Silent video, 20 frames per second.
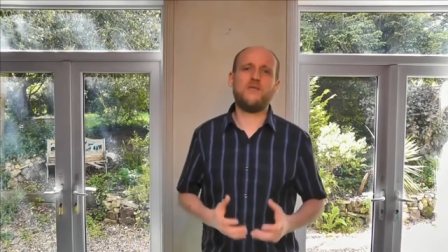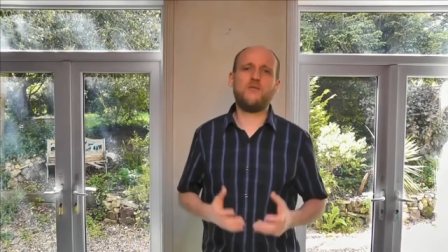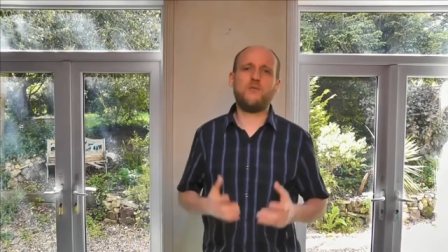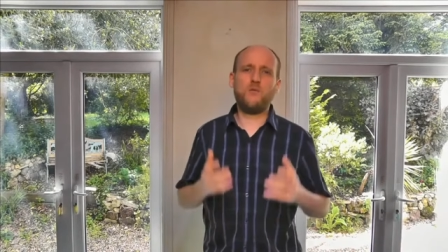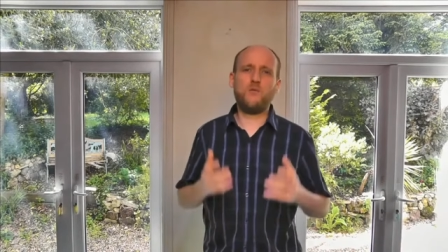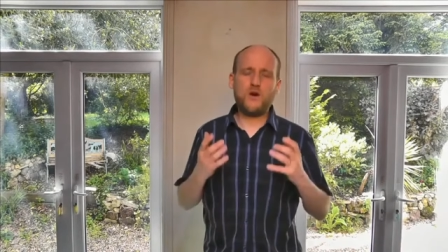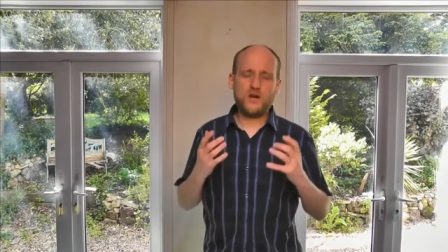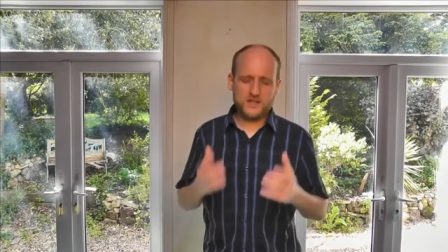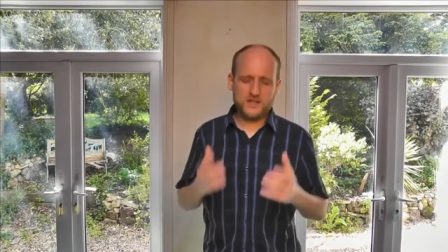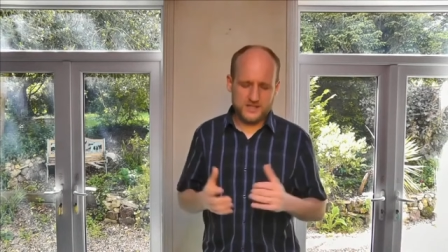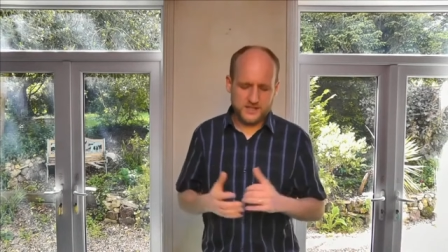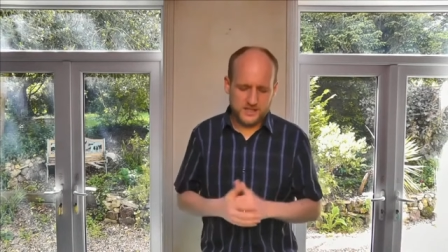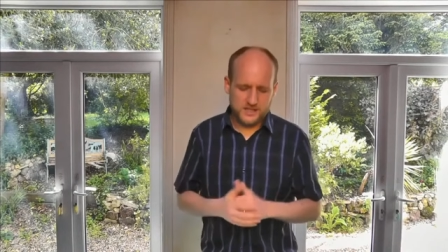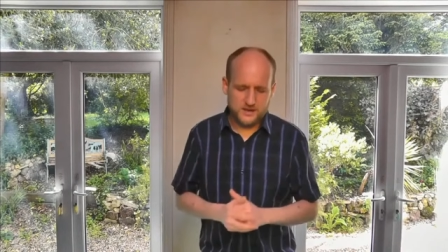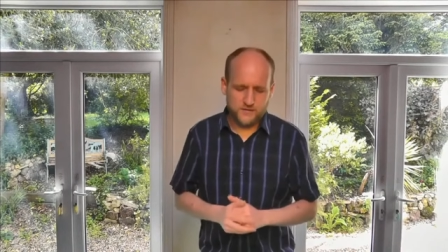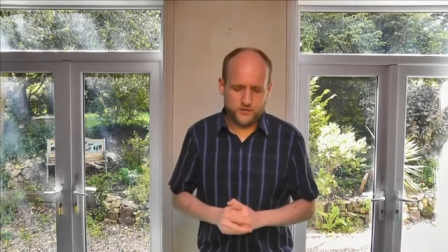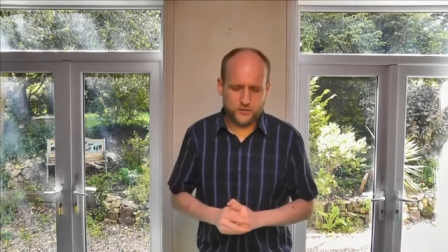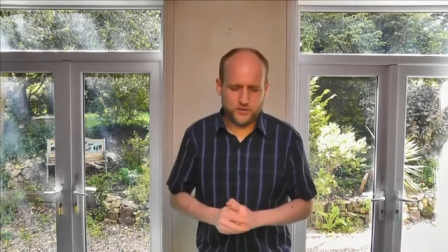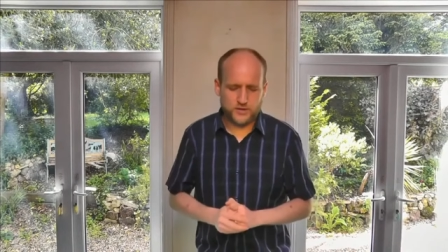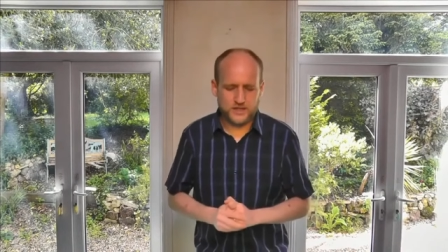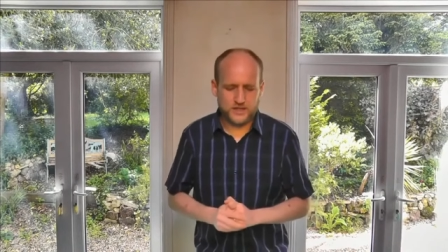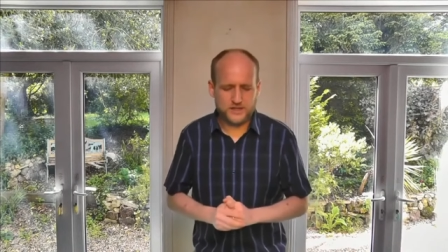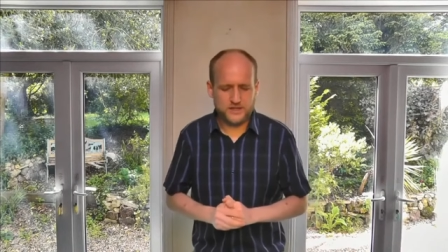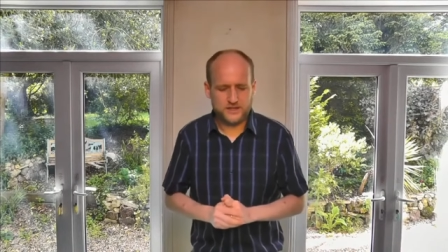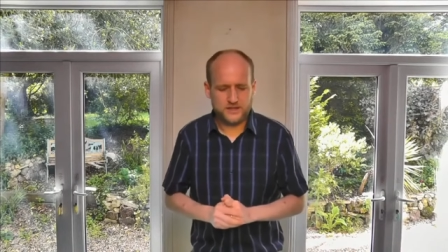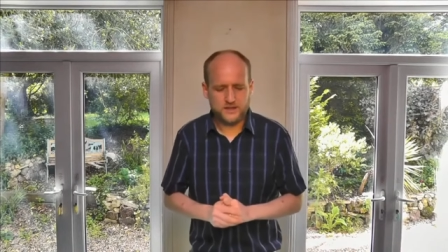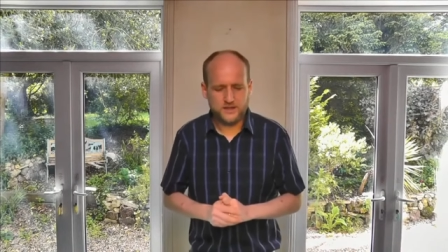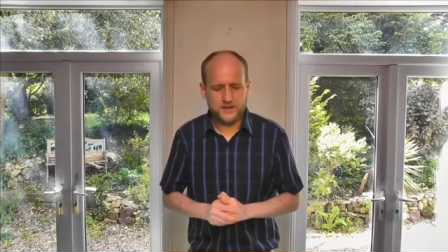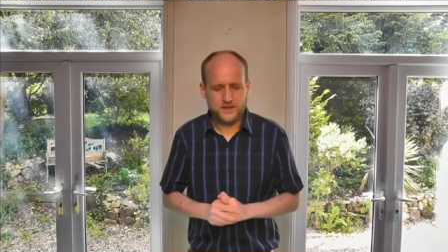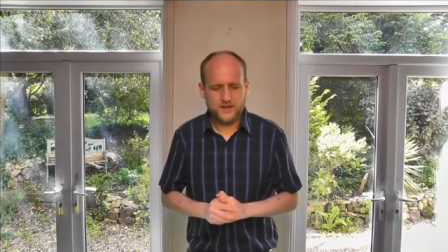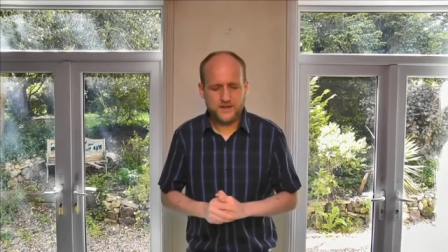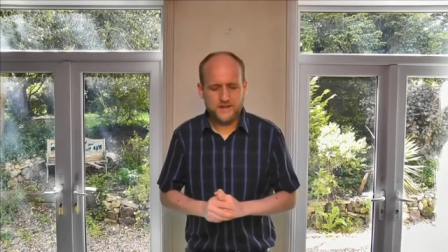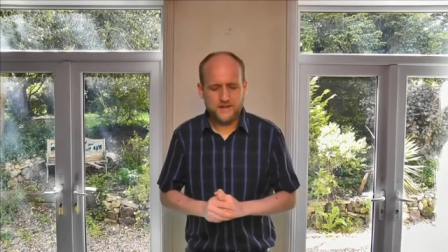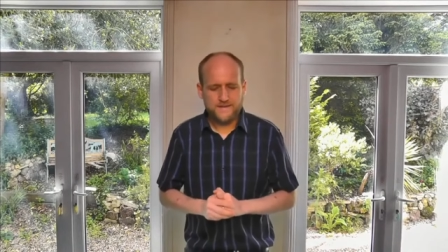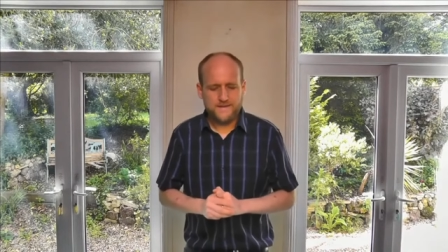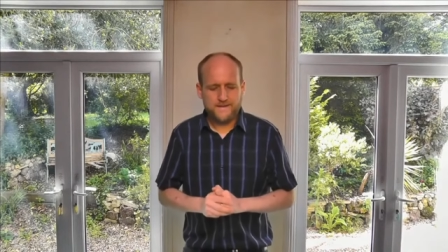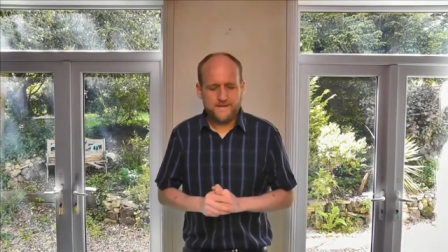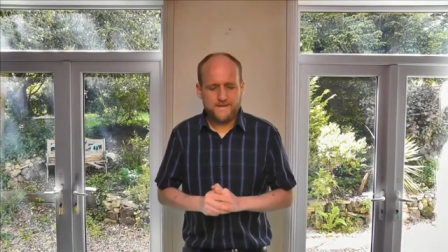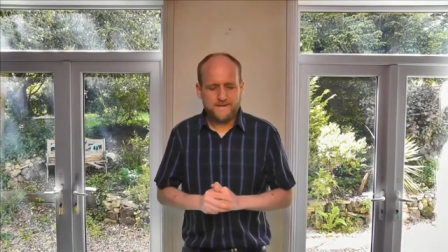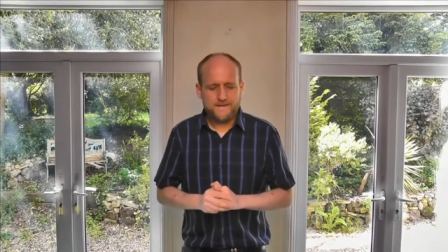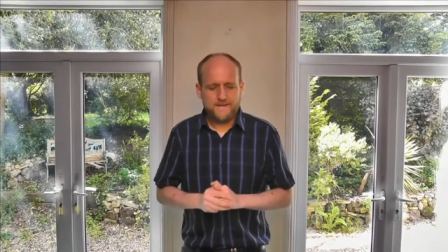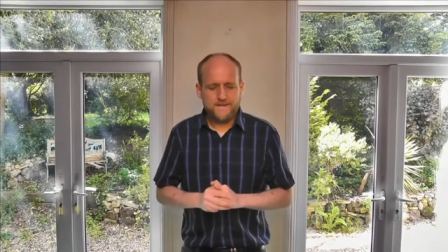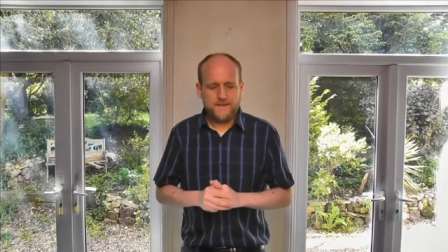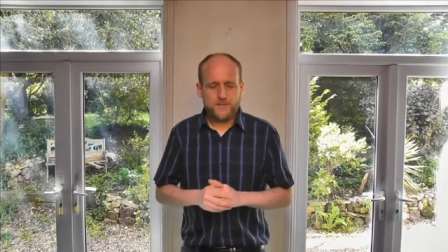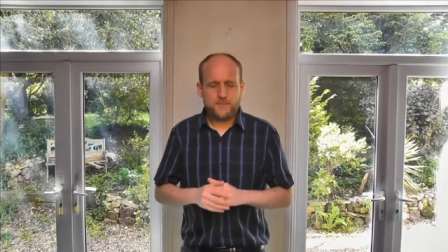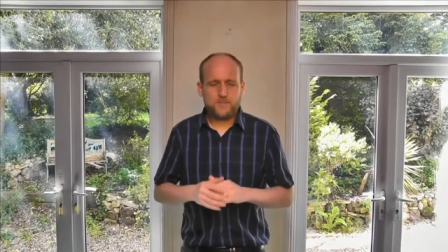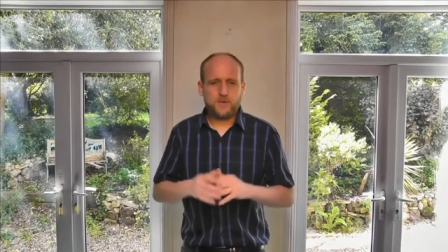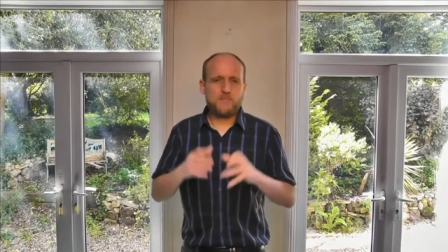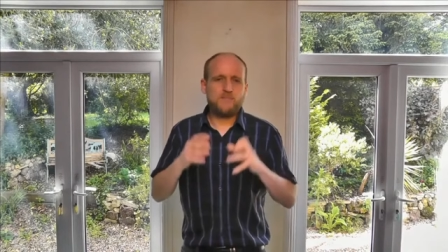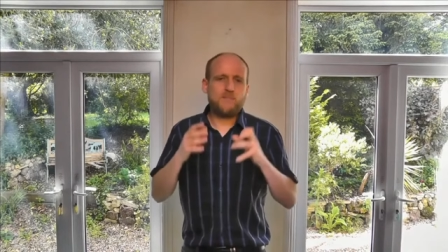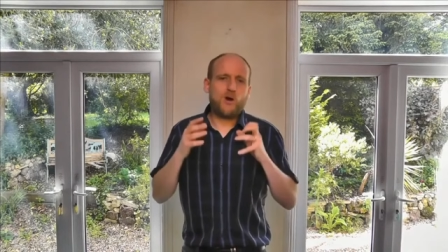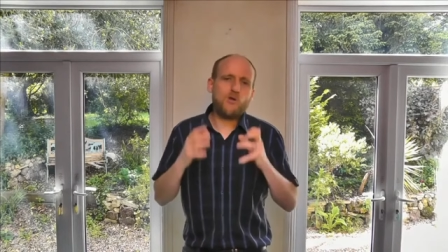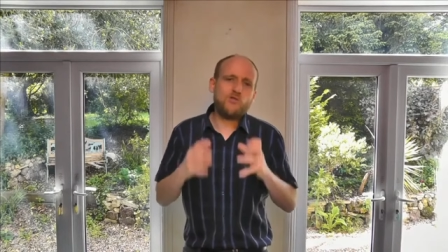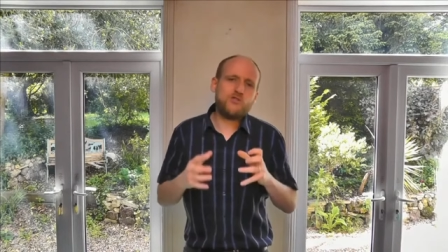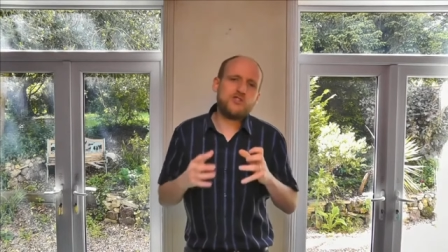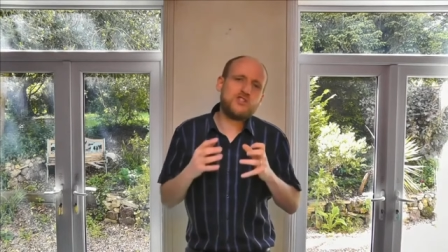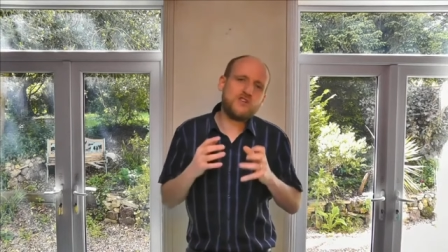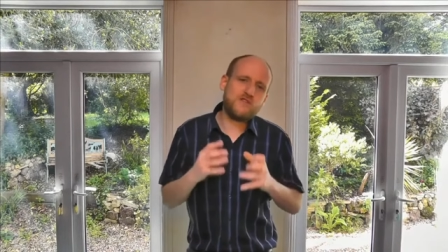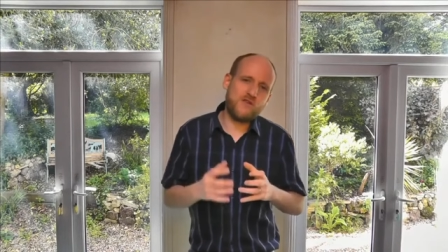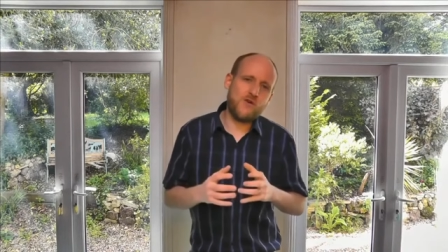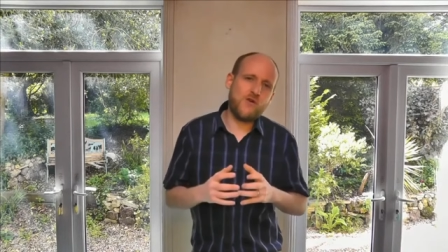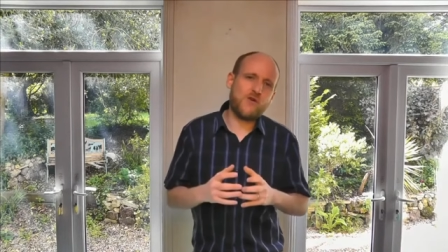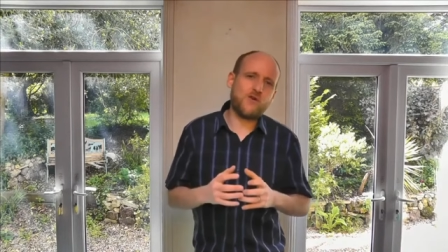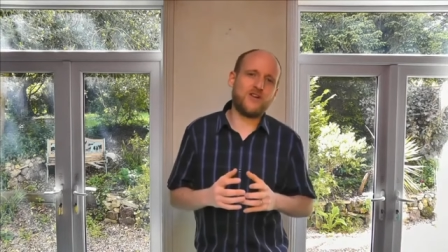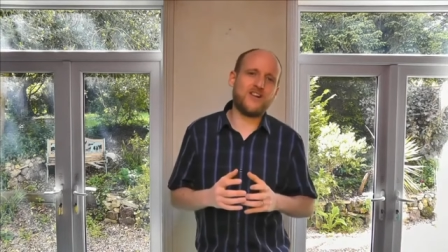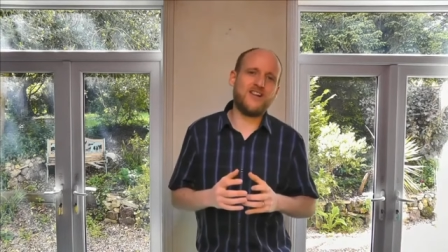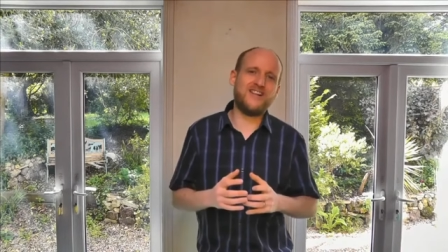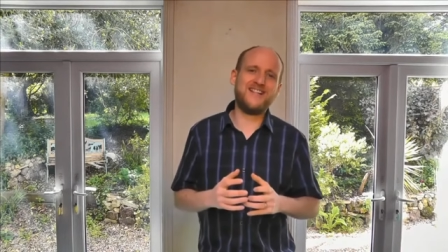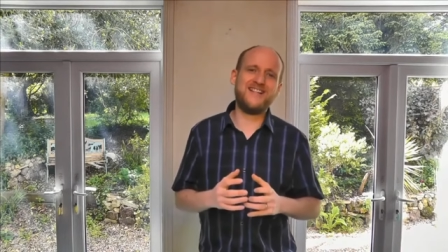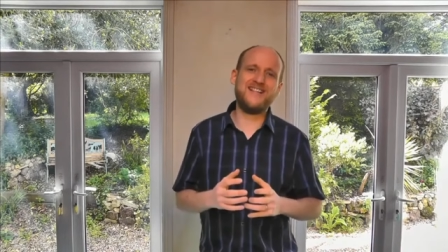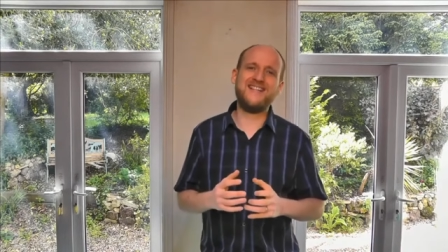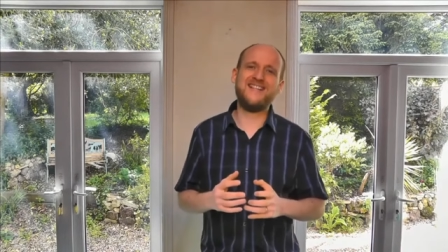What a delivery! But most of all,